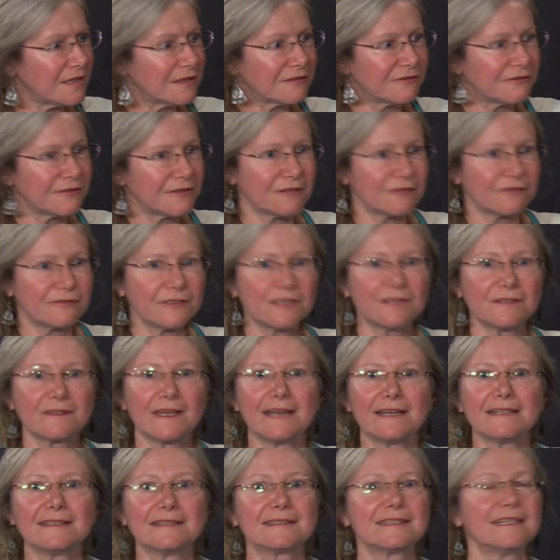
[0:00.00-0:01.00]

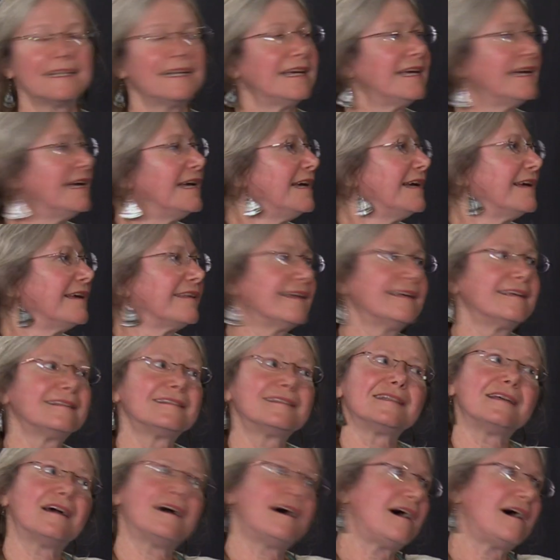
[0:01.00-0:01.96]
That is the